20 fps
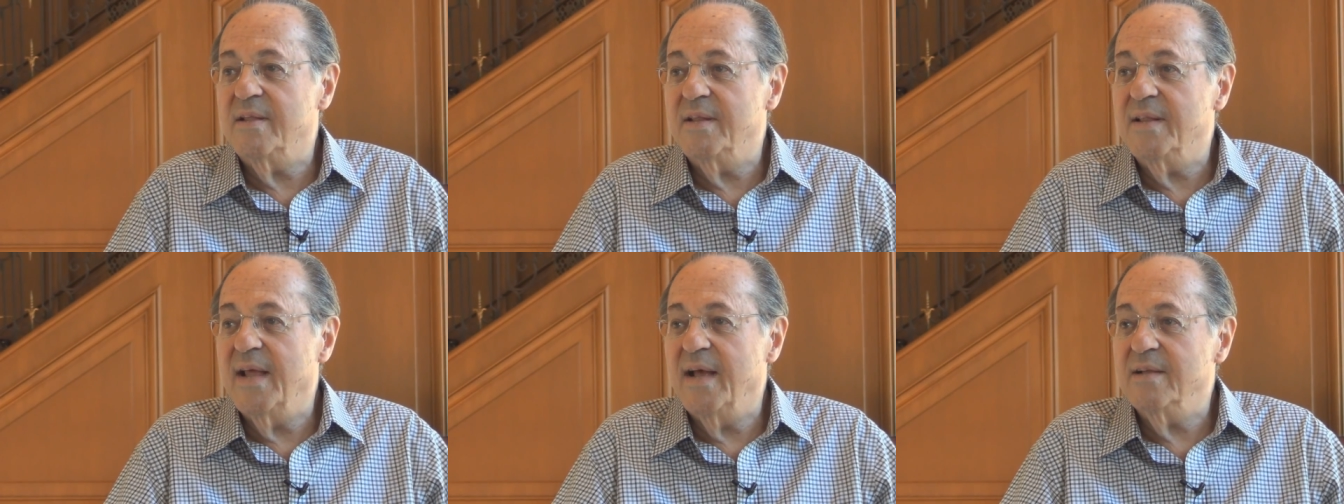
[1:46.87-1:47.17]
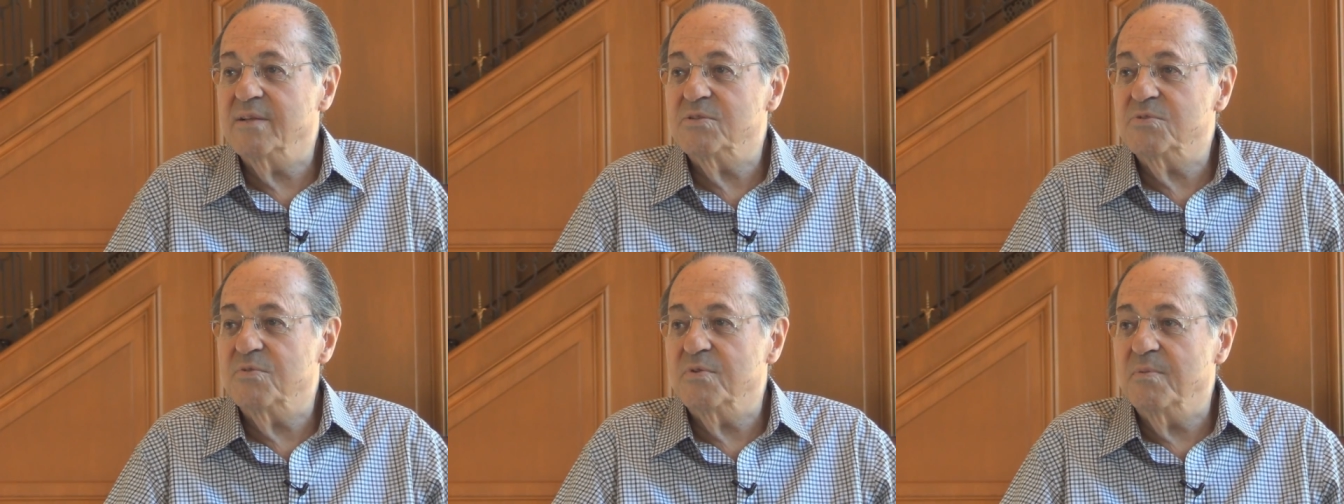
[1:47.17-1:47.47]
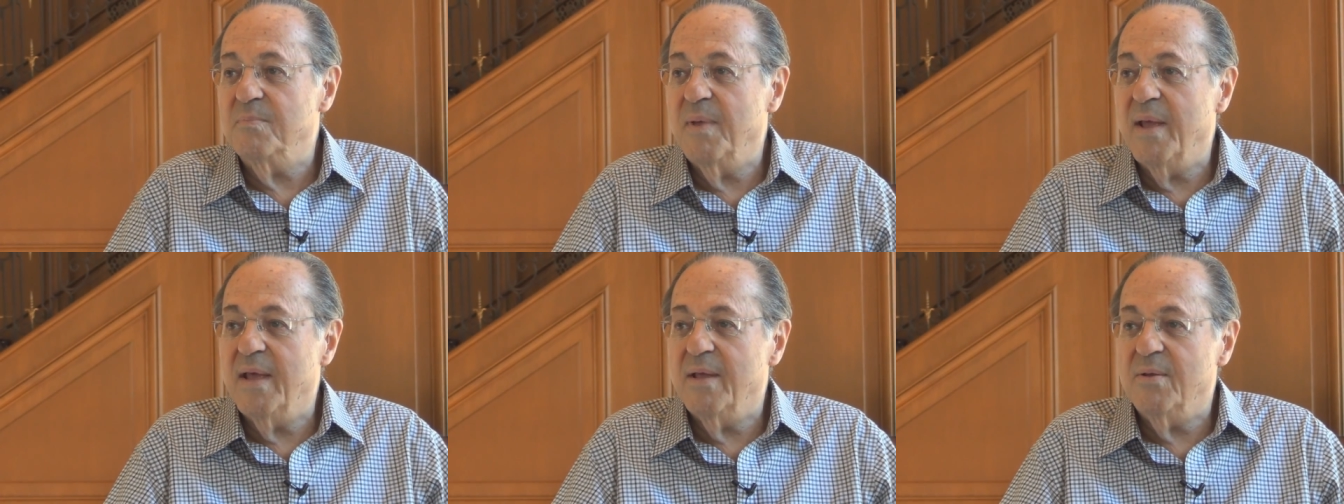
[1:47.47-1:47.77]
the
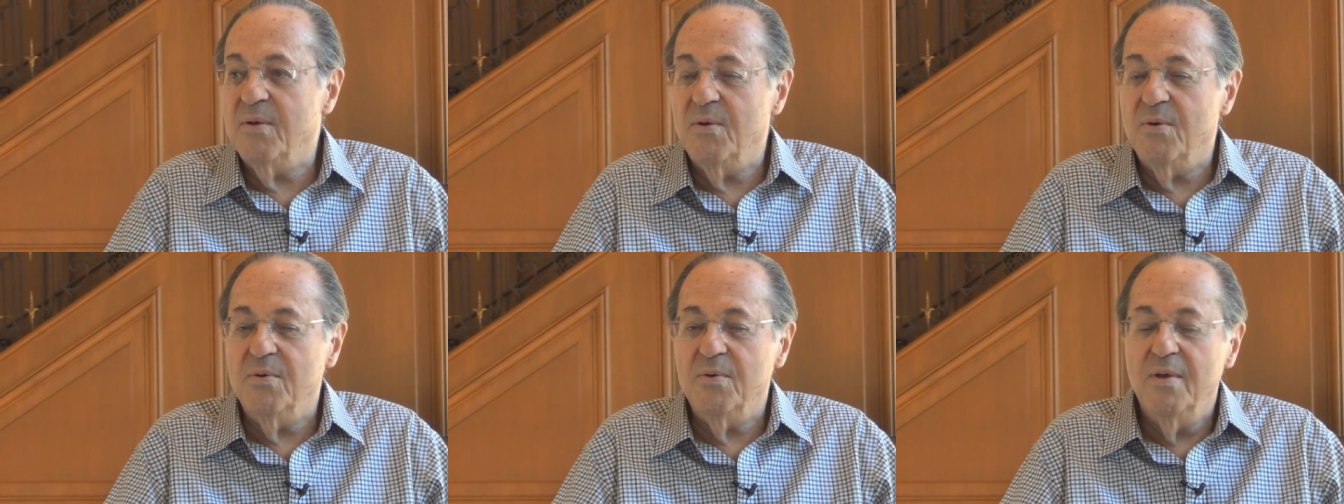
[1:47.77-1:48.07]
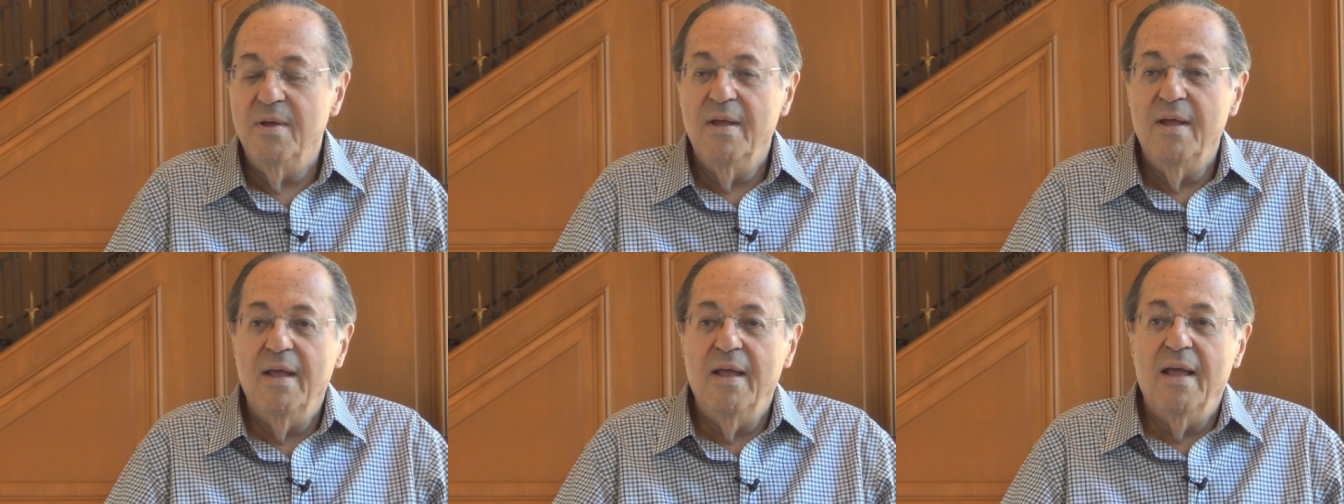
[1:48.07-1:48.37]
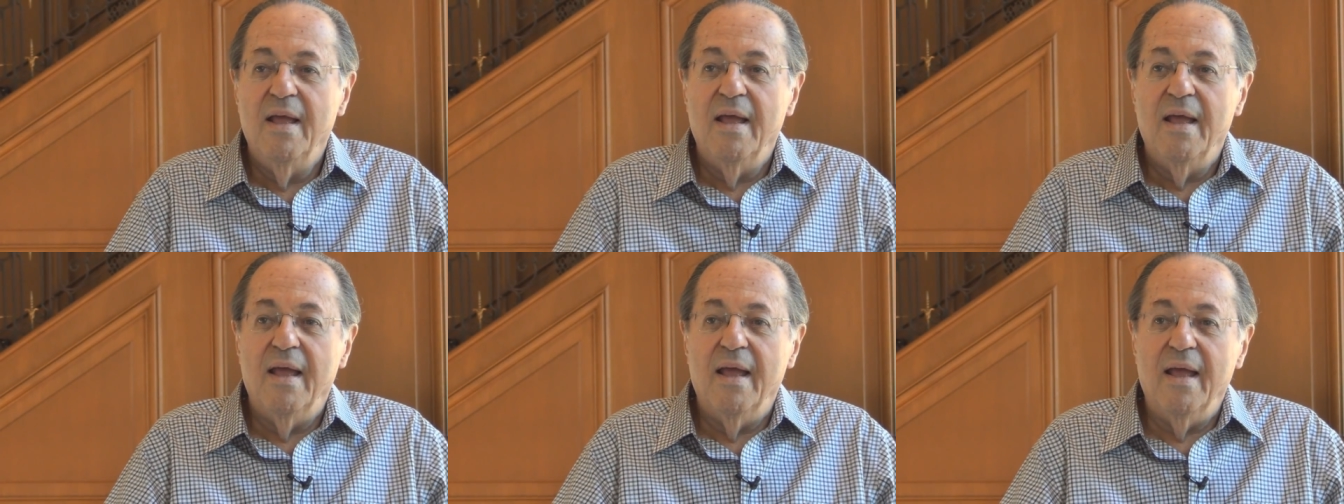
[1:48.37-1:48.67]
downstream manhole
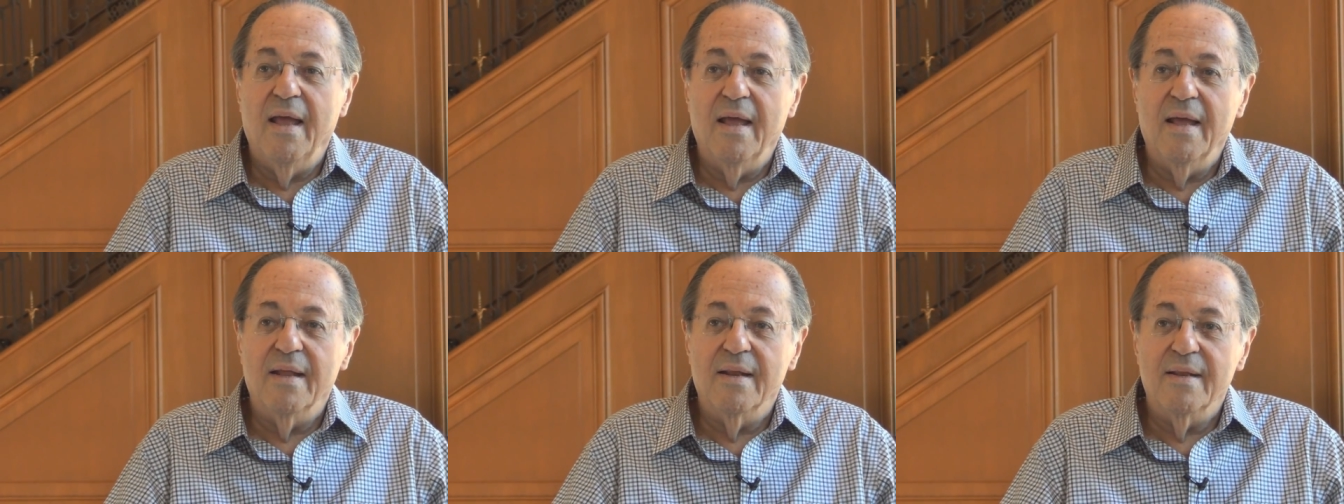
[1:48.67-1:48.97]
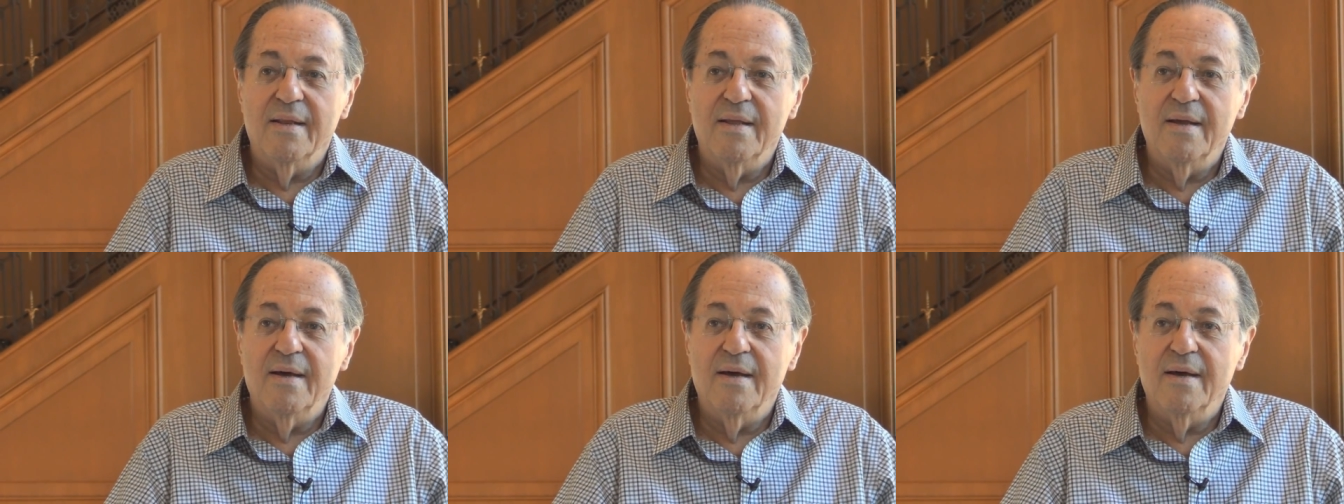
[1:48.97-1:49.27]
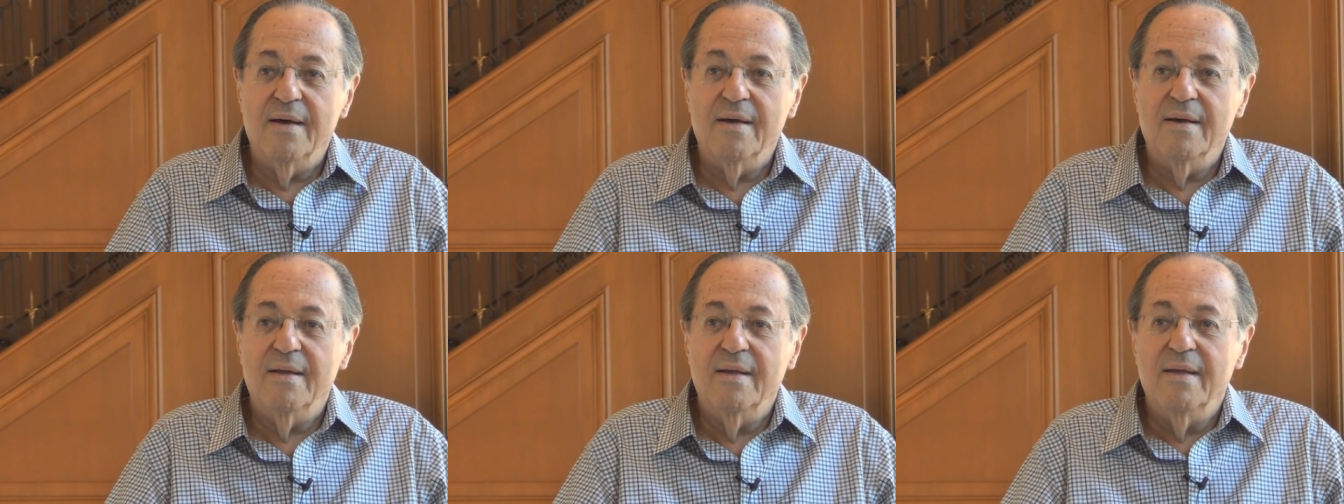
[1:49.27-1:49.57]
and
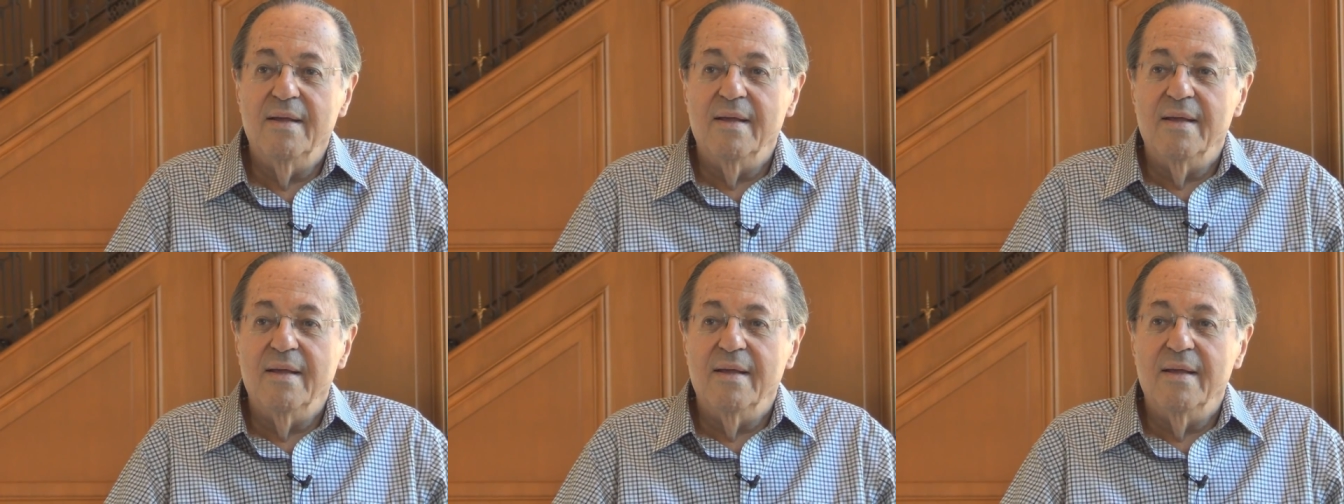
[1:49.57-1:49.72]
uh,